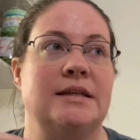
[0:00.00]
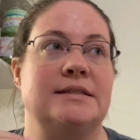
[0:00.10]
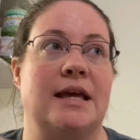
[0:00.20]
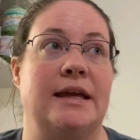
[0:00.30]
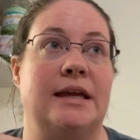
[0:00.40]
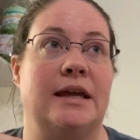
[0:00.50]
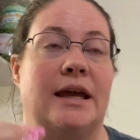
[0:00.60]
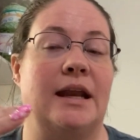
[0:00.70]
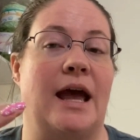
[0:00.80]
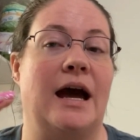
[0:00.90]
Taking
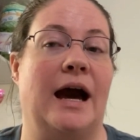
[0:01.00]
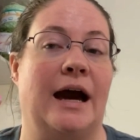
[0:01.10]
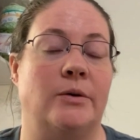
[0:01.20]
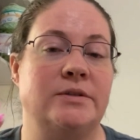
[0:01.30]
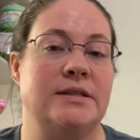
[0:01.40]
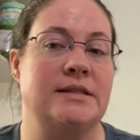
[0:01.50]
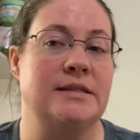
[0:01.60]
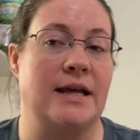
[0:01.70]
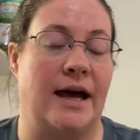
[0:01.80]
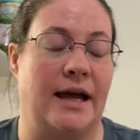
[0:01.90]
it
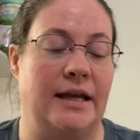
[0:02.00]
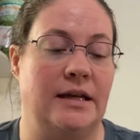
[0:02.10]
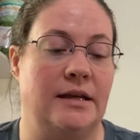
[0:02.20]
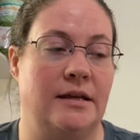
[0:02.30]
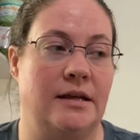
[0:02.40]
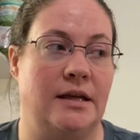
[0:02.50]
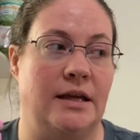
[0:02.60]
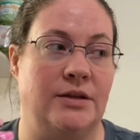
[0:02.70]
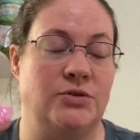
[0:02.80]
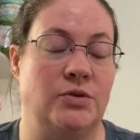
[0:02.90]
outside
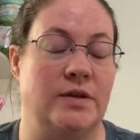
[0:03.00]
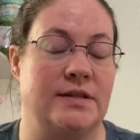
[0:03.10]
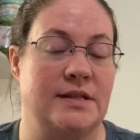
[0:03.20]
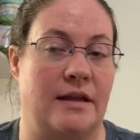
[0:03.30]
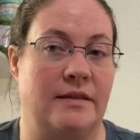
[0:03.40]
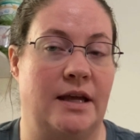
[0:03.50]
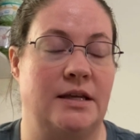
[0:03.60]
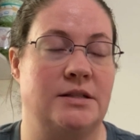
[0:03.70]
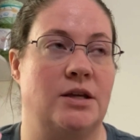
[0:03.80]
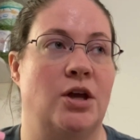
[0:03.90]
into the
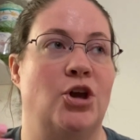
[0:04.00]
sunlight,